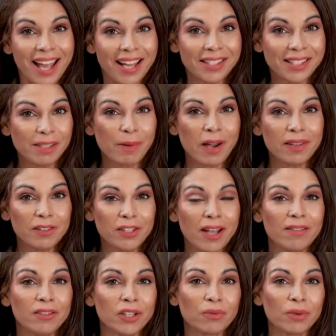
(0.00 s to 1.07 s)
and despite the
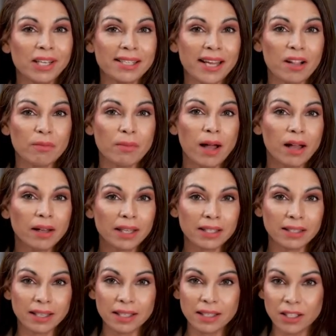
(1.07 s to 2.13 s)
challenging retail
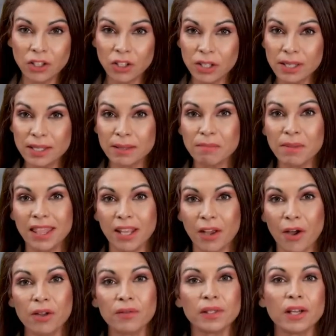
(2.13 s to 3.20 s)
market conditions amid the
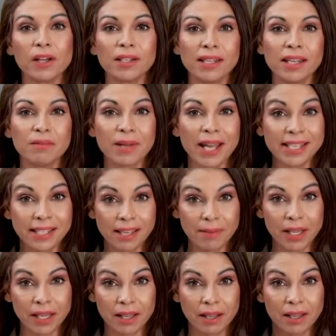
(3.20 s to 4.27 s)
COVID-19
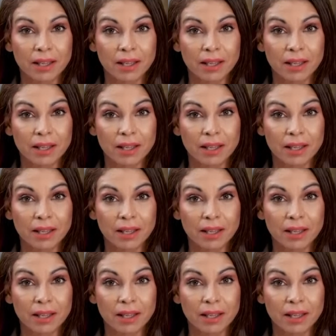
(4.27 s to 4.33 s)
pandemic,